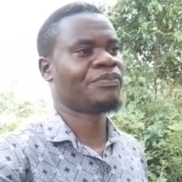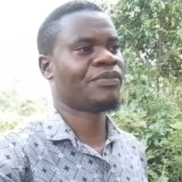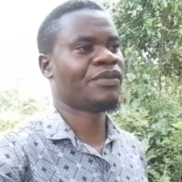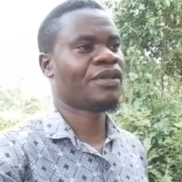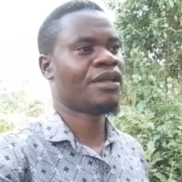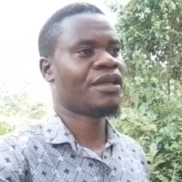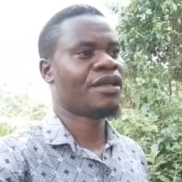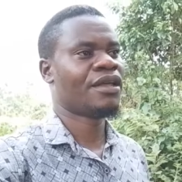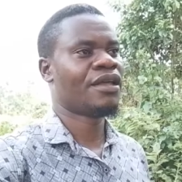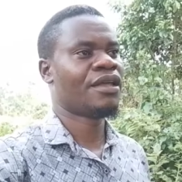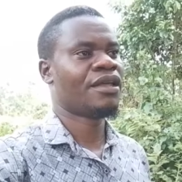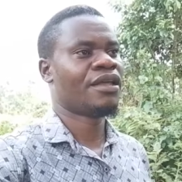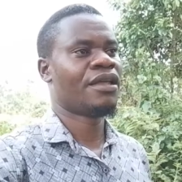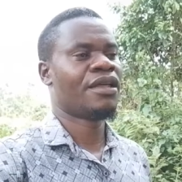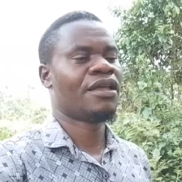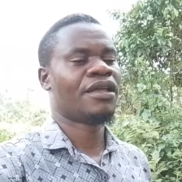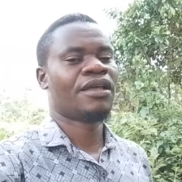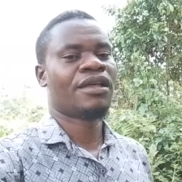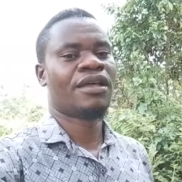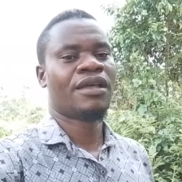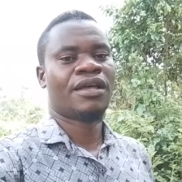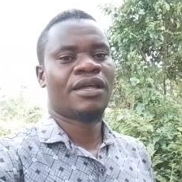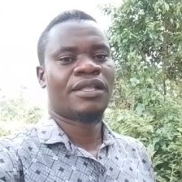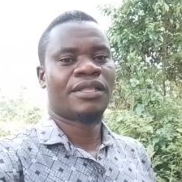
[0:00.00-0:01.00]
The question
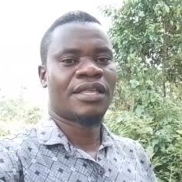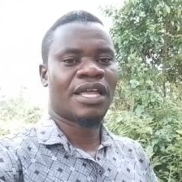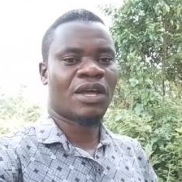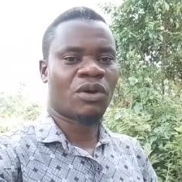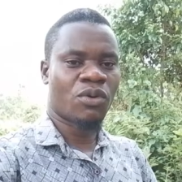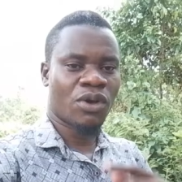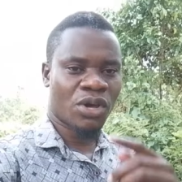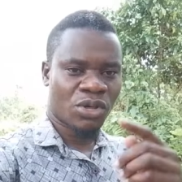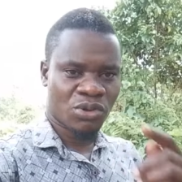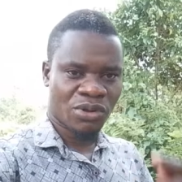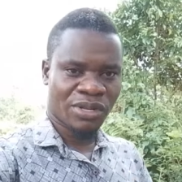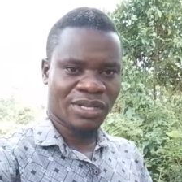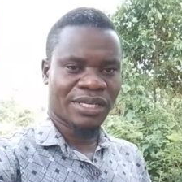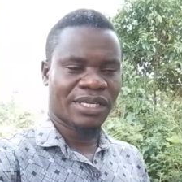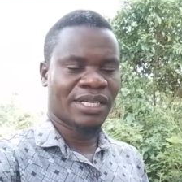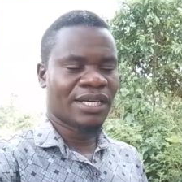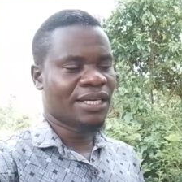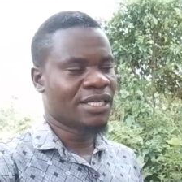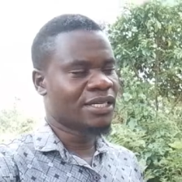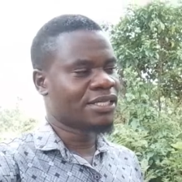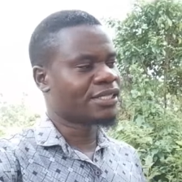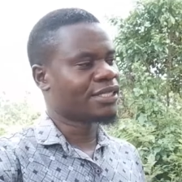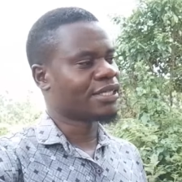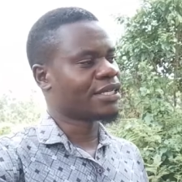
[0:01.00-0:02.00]
is, is his
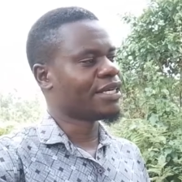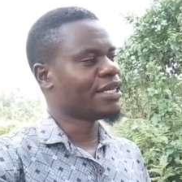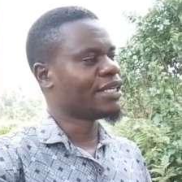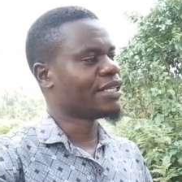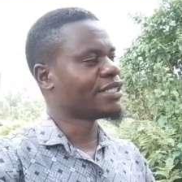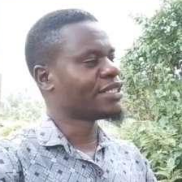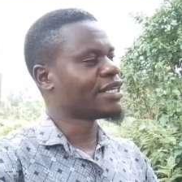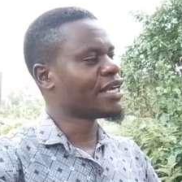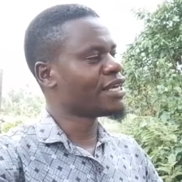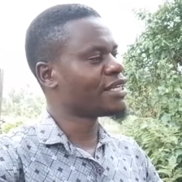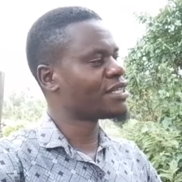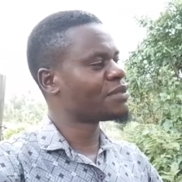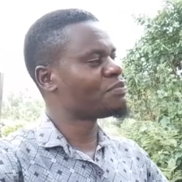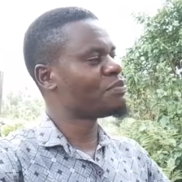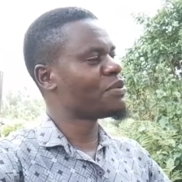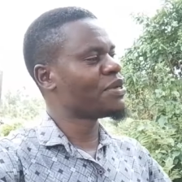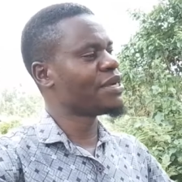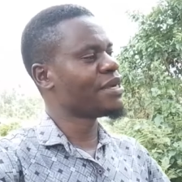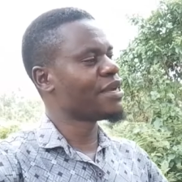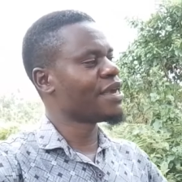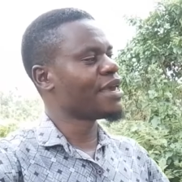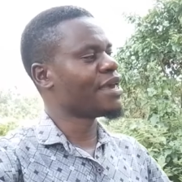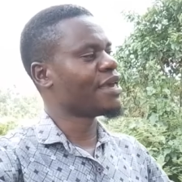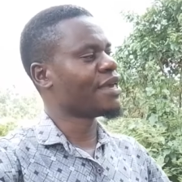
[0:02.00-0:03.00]
PA in
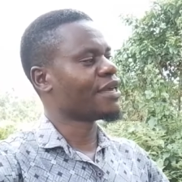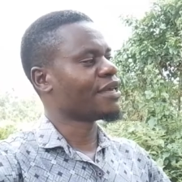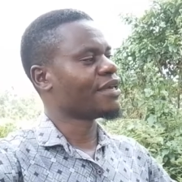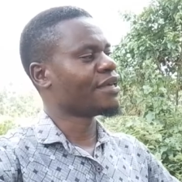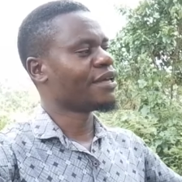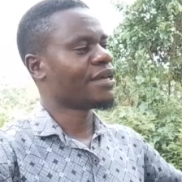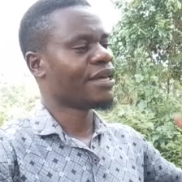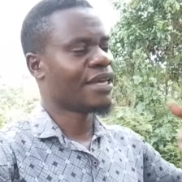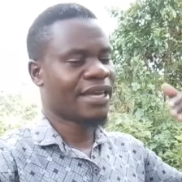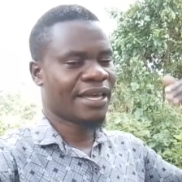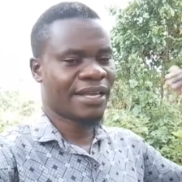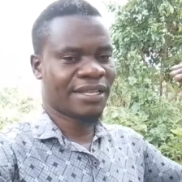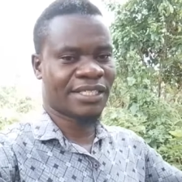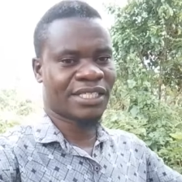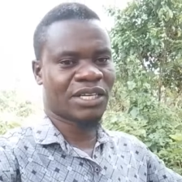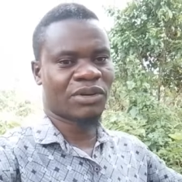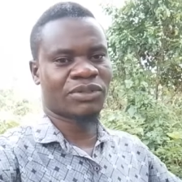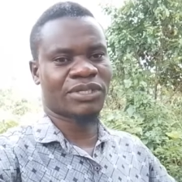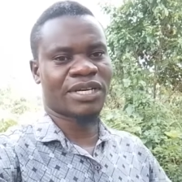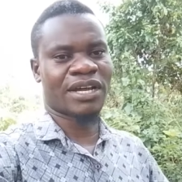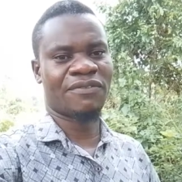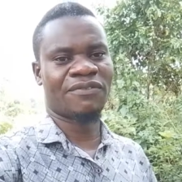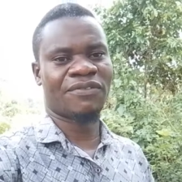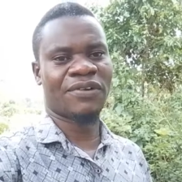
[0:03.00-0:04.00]
South Africa?
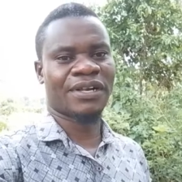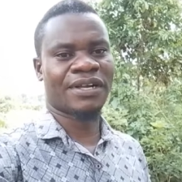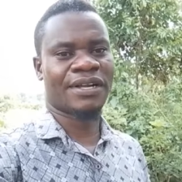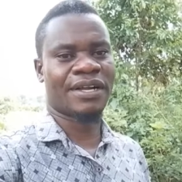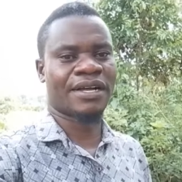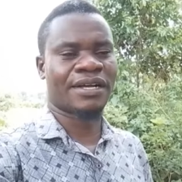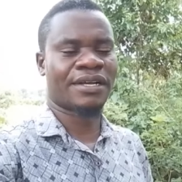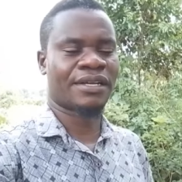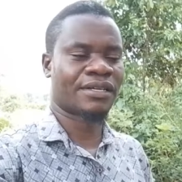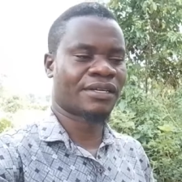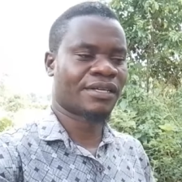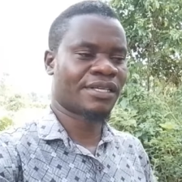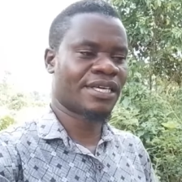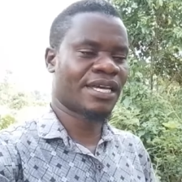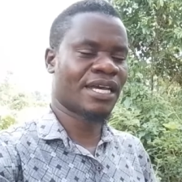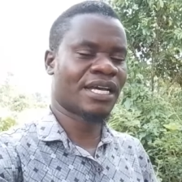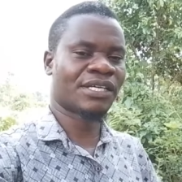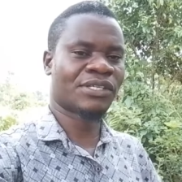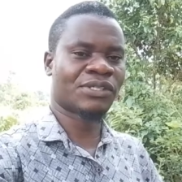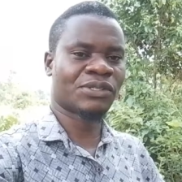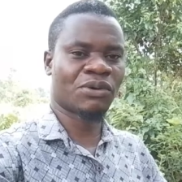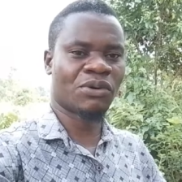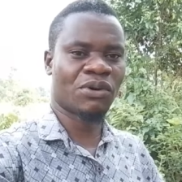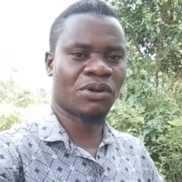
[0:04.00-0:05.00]
Yes or no?
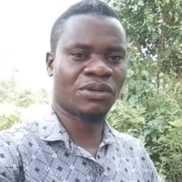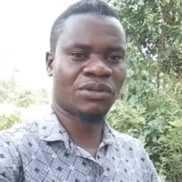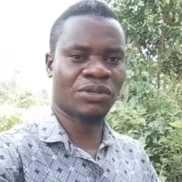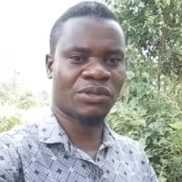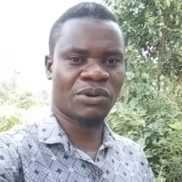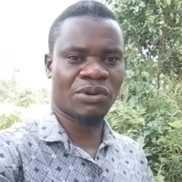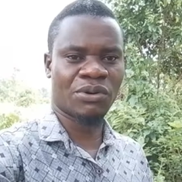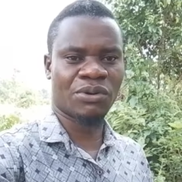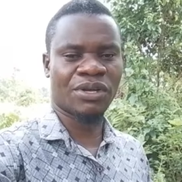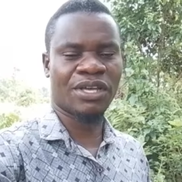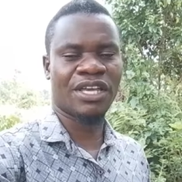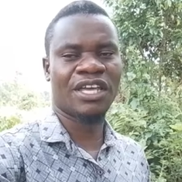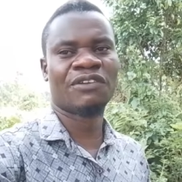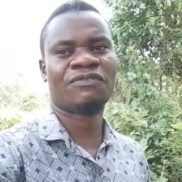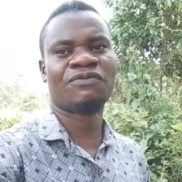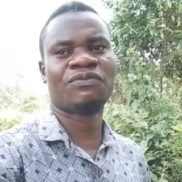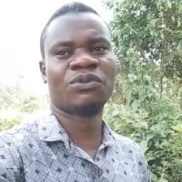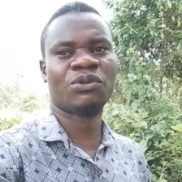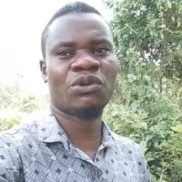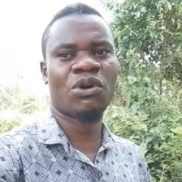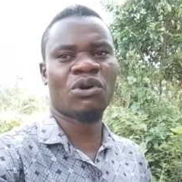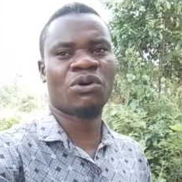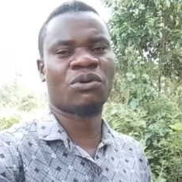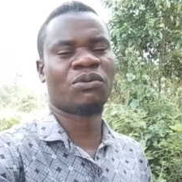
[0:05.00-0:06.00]
If no,
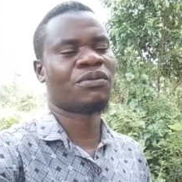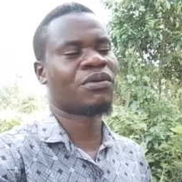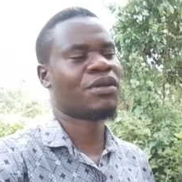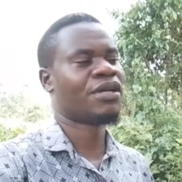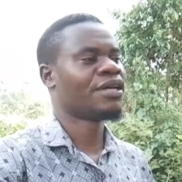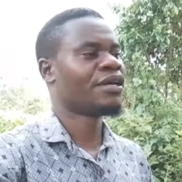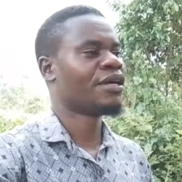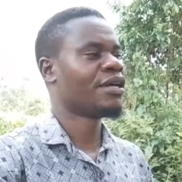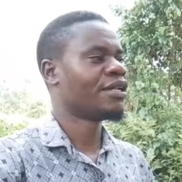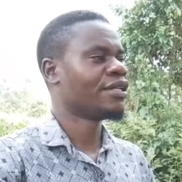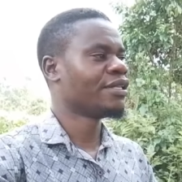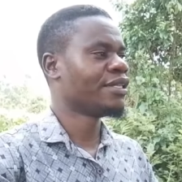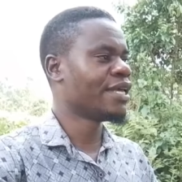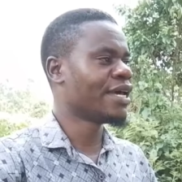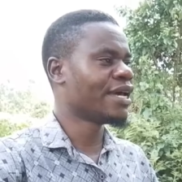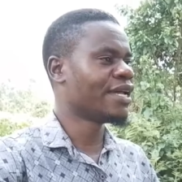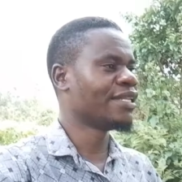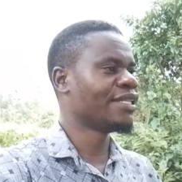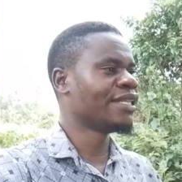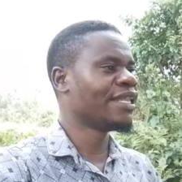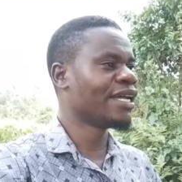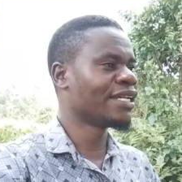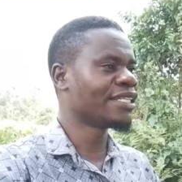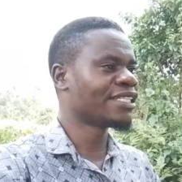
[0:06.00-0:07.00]
then let him
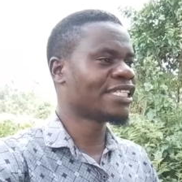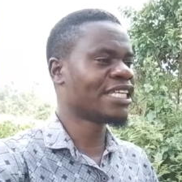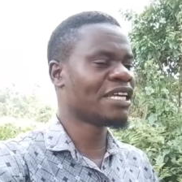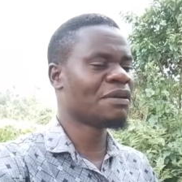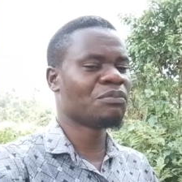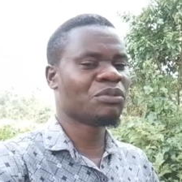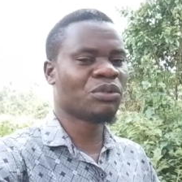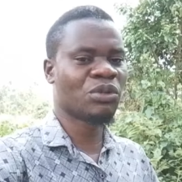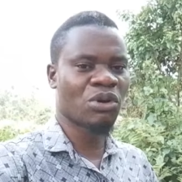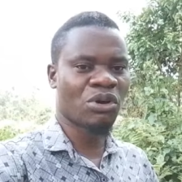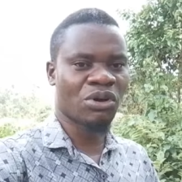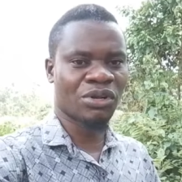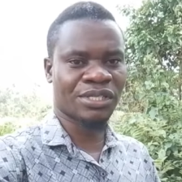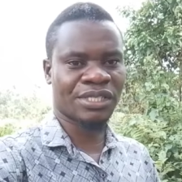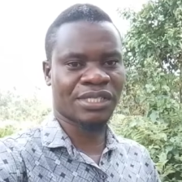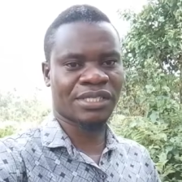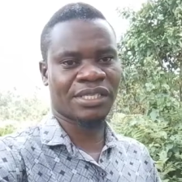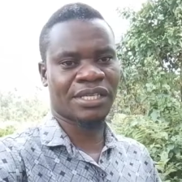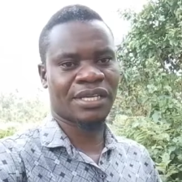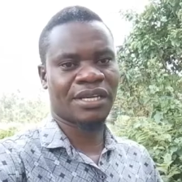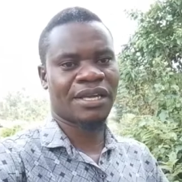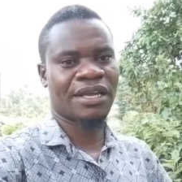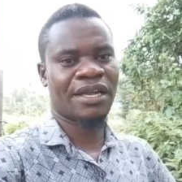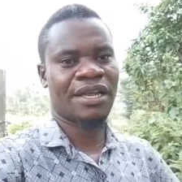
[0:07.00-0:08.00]
not, you know,
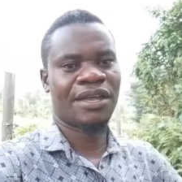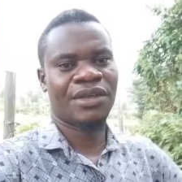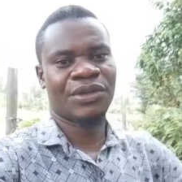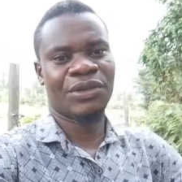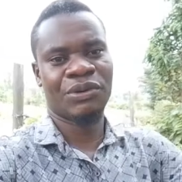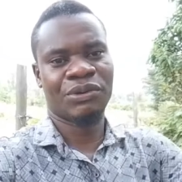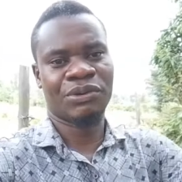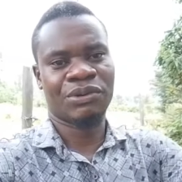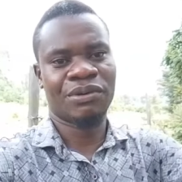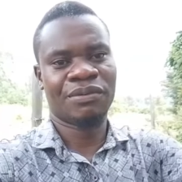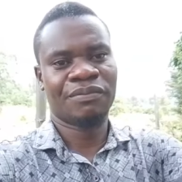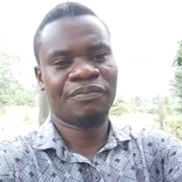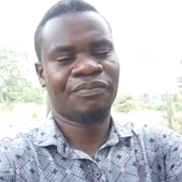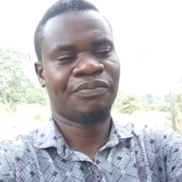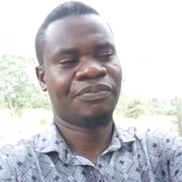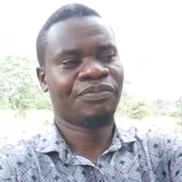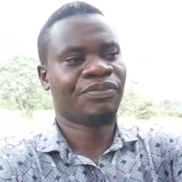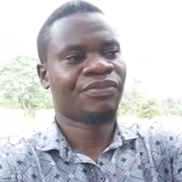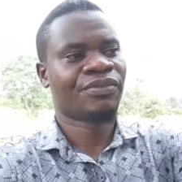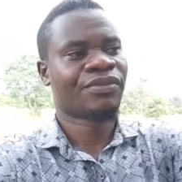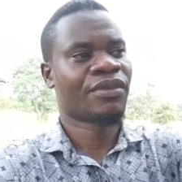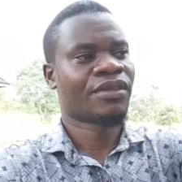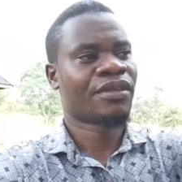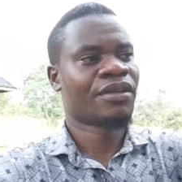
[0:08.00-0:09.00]
play with
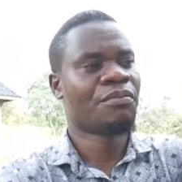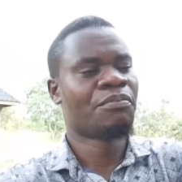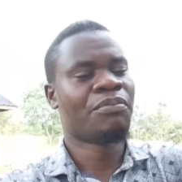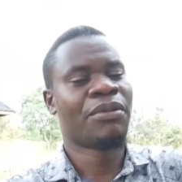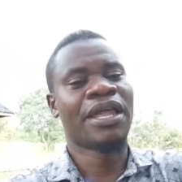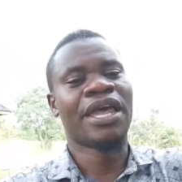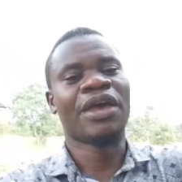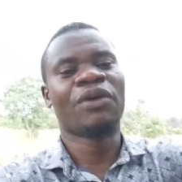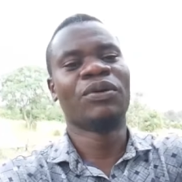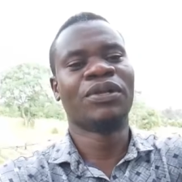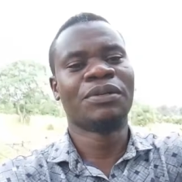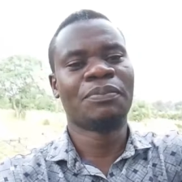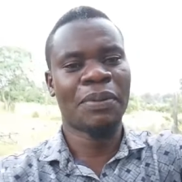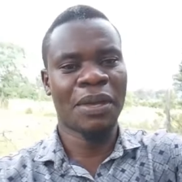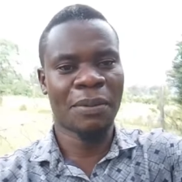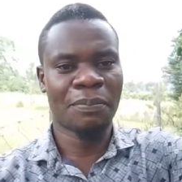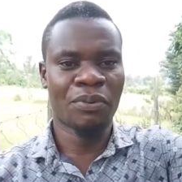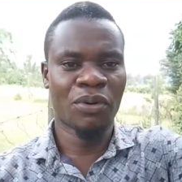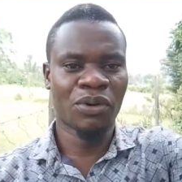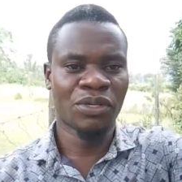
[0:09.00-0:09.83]
people's minds.